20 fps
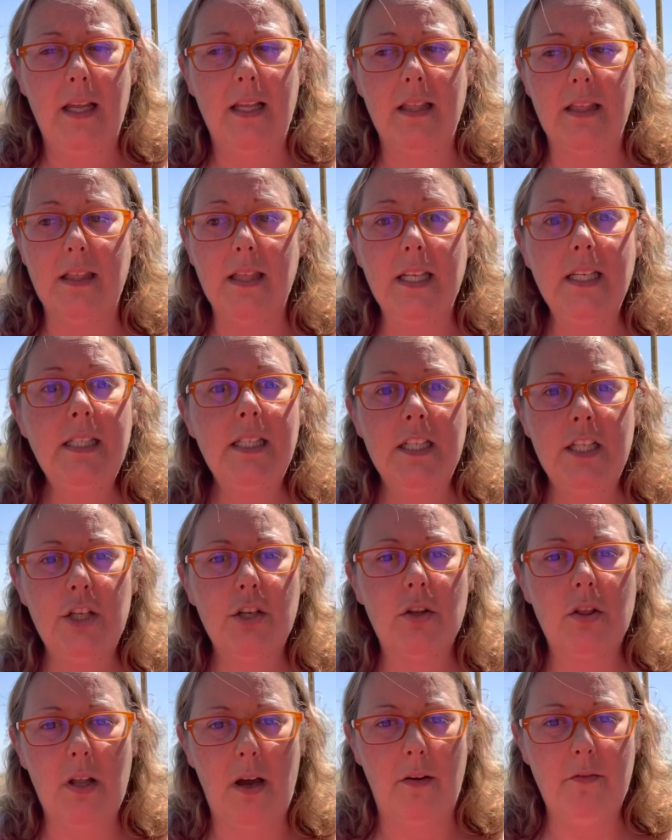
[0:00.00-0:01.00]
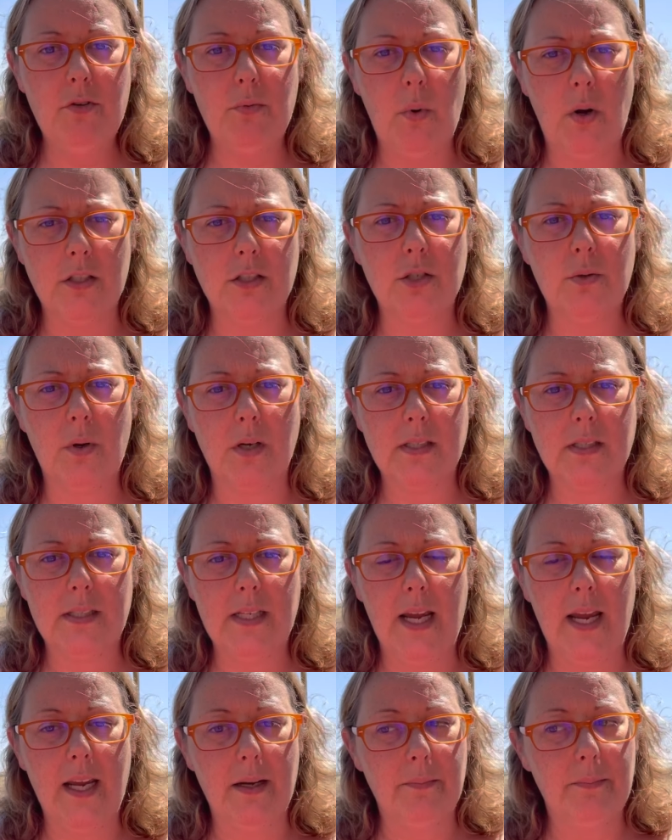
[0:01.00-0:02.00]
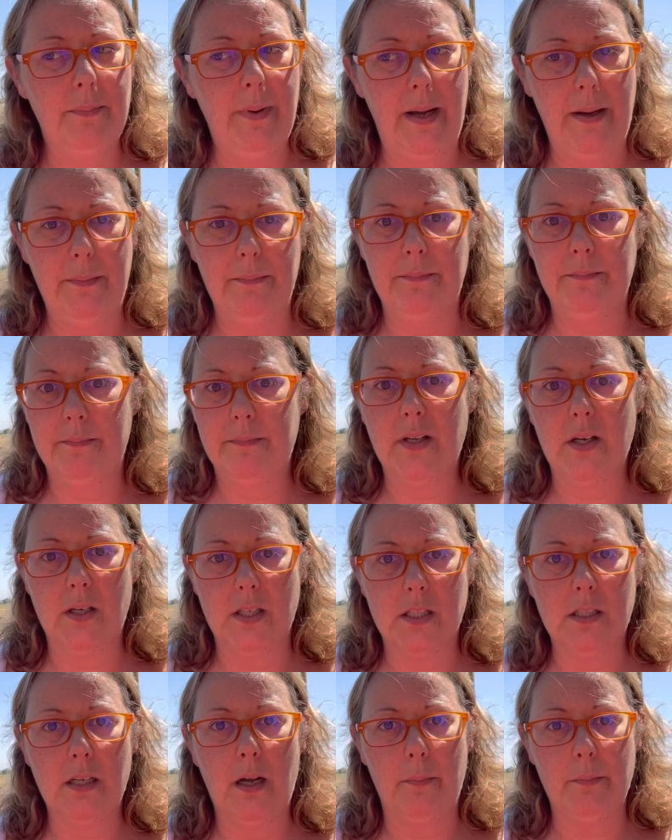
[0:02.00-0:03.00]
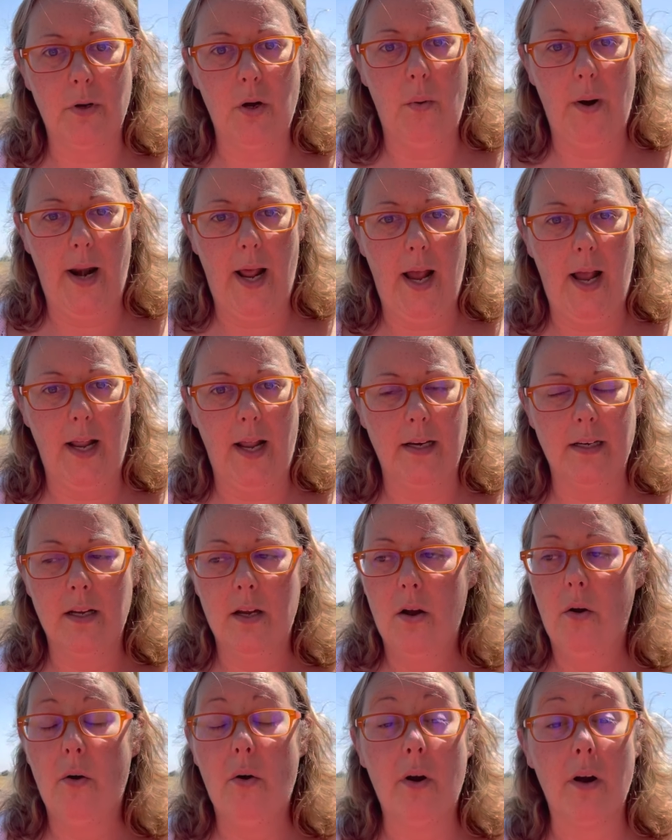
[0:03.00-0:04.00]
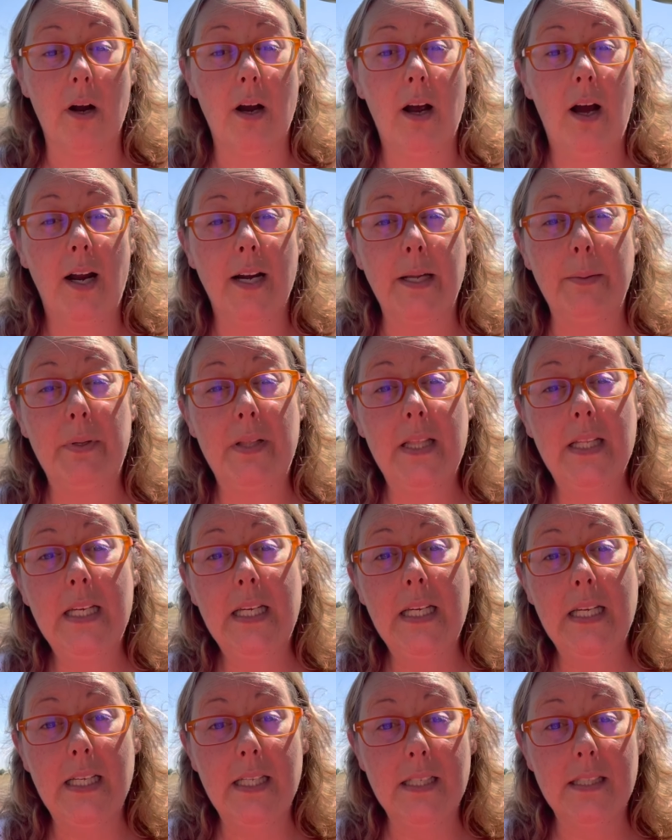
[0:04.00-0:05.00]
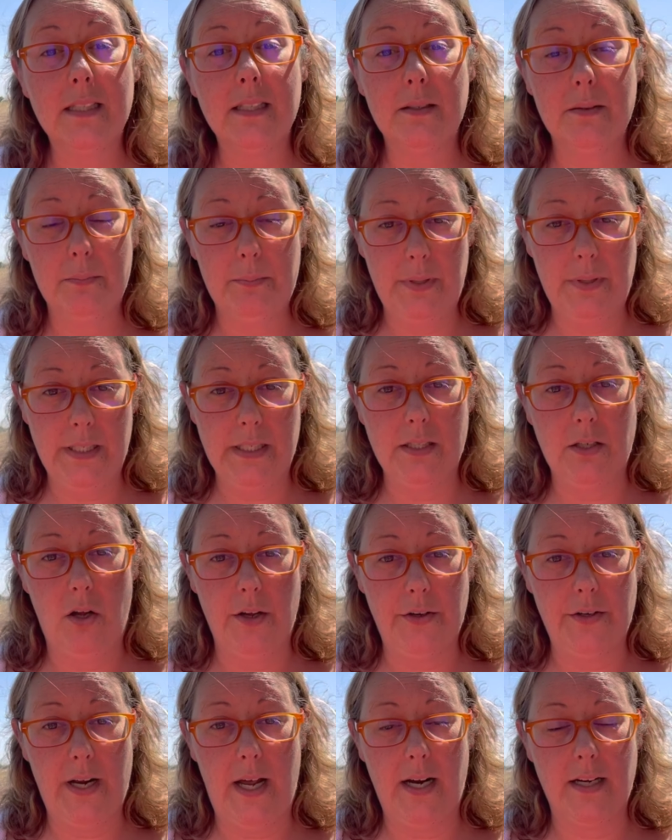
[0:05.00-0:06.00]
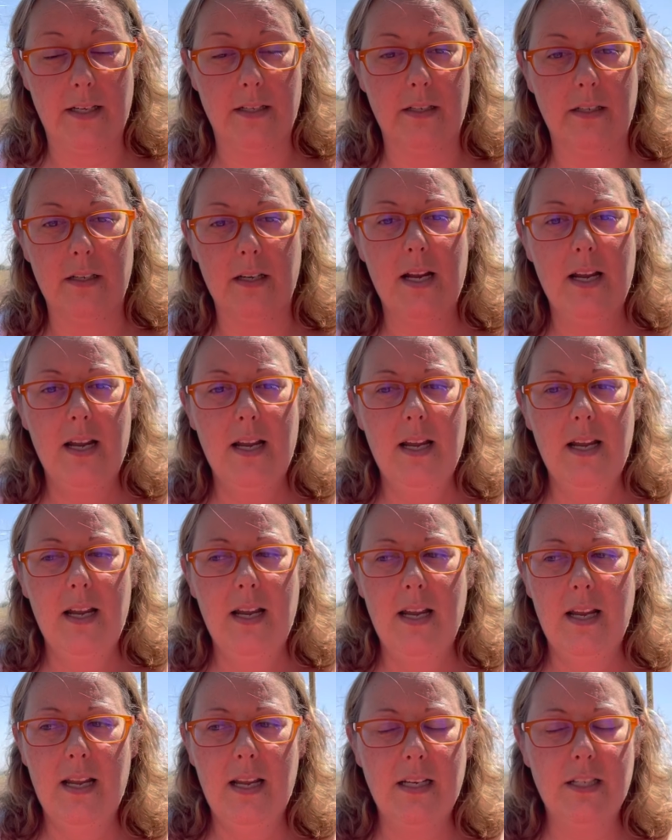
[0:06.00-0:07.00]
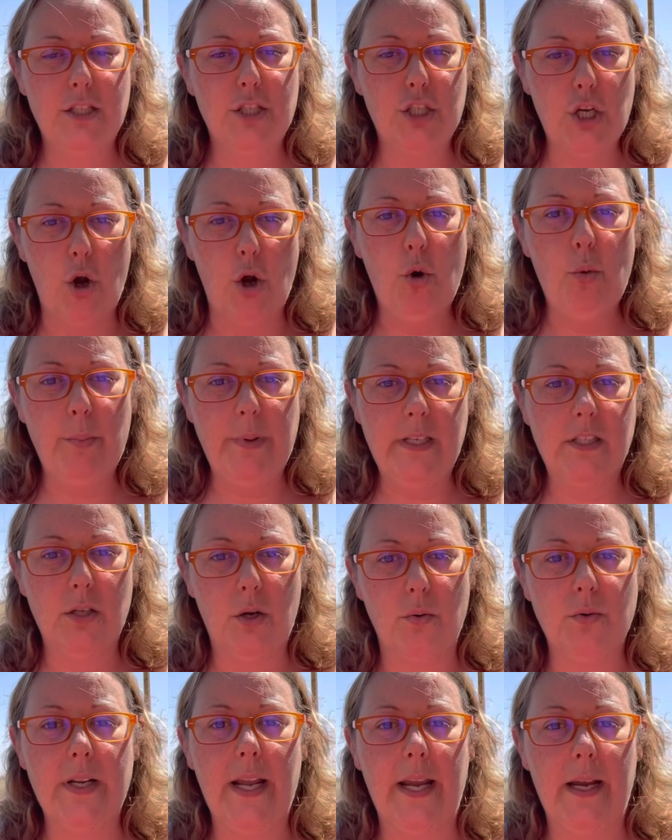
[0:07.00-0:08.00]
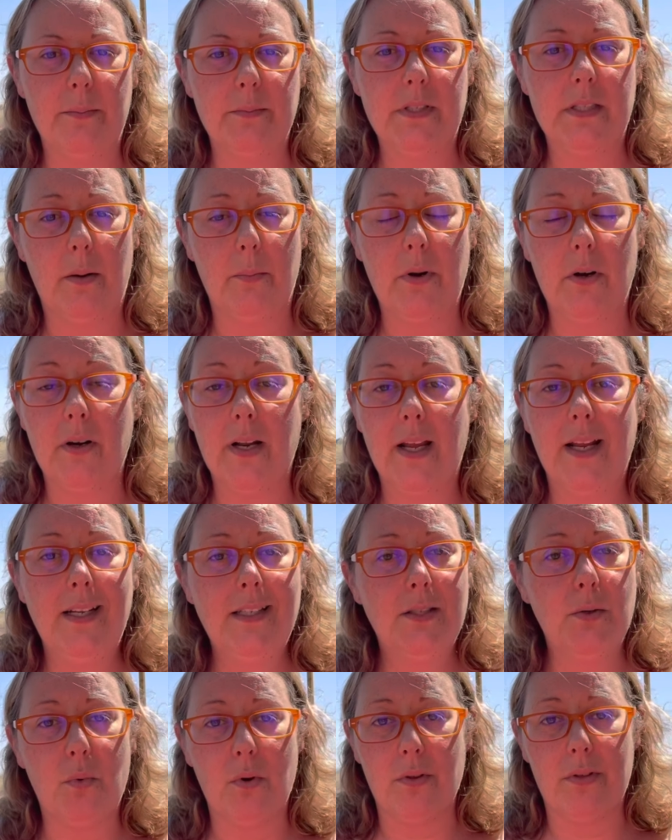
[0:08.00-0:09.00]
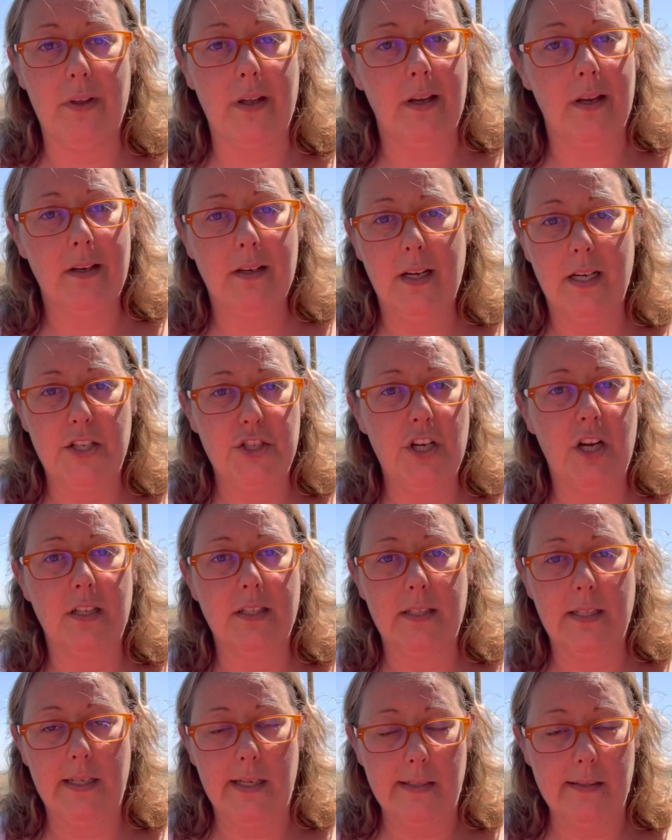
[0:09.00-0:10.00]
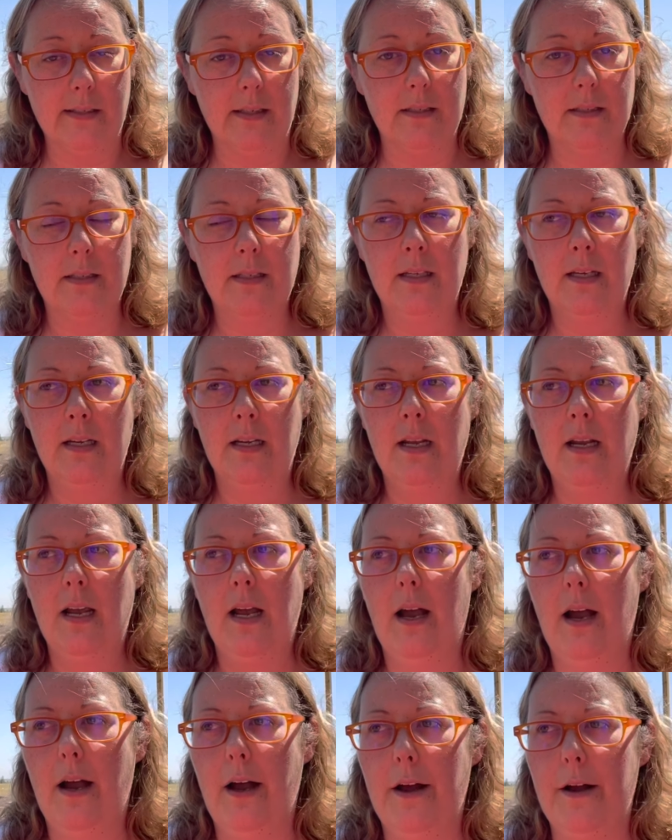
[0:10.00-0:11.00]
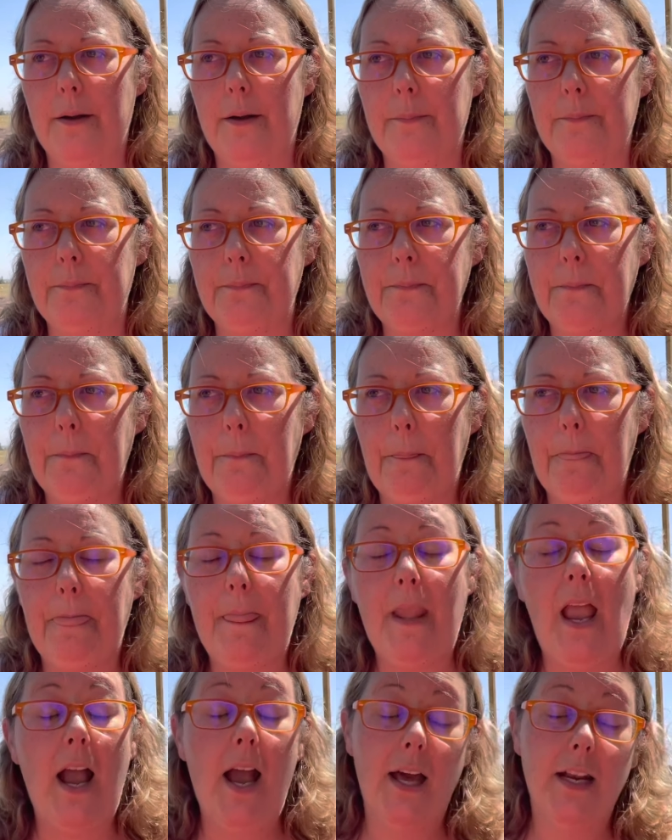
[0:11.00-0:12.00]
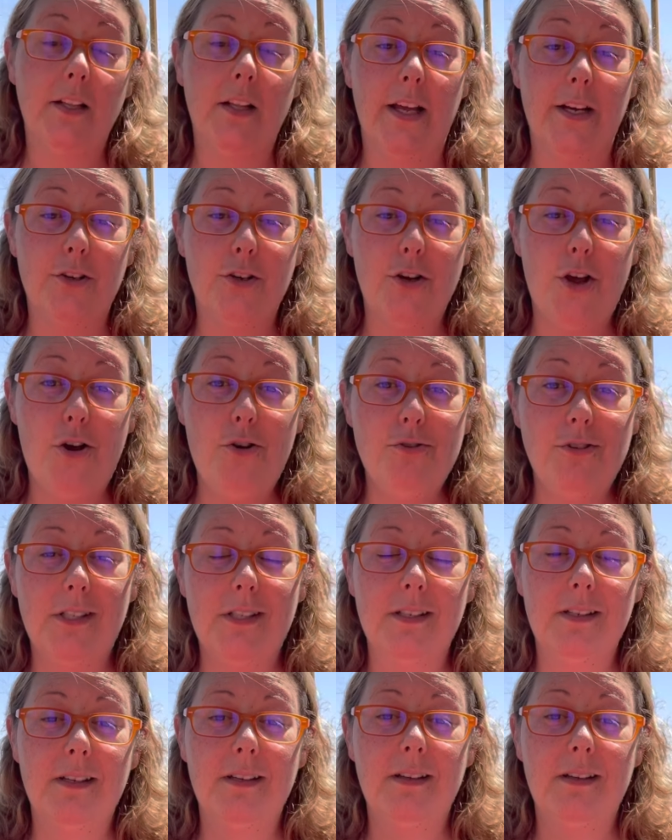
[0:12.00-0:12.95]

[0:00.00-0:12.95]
Listen to your loved ones who are saying, babe, there's something going on. Or, honey, please, please call your doctor. Don't be so damn stubborn. It isn't worth it. It just isn't. Um, on a lighter note,